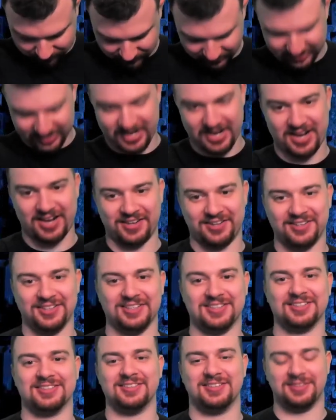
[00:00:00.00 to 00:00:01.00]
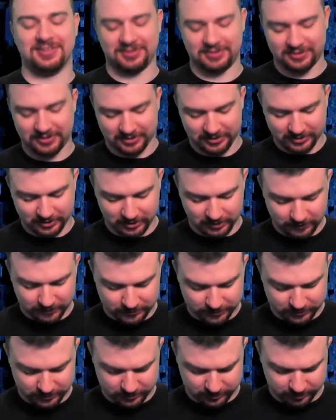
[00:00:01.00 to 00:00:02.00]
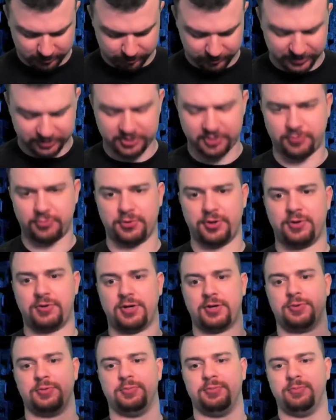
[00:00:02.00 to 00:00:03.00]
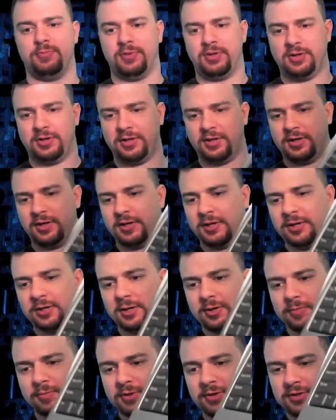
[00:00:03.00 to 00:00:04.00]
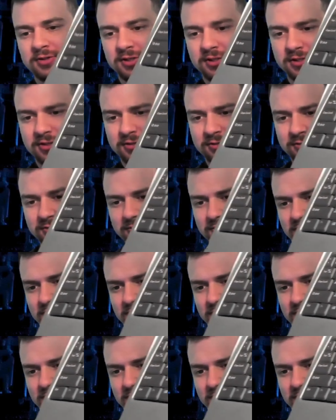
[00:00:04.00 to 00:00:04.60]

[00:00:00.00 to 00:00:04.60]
Yeah, it does. Oh, it's a Pentium 3. Okay, cool. You can tell.